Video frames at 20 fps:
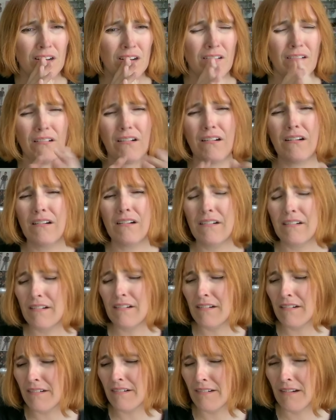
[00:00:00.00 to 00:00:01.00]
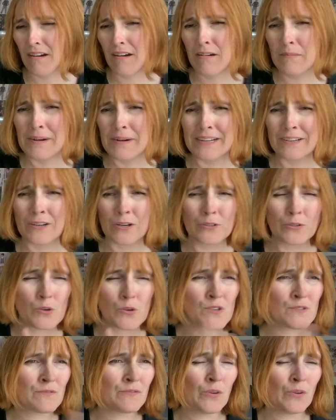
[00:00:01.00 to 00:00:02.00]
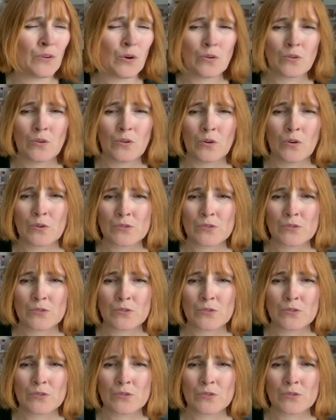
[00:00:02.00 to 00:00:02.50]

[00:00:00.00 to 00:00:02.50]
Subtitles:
Oh my god, those vocals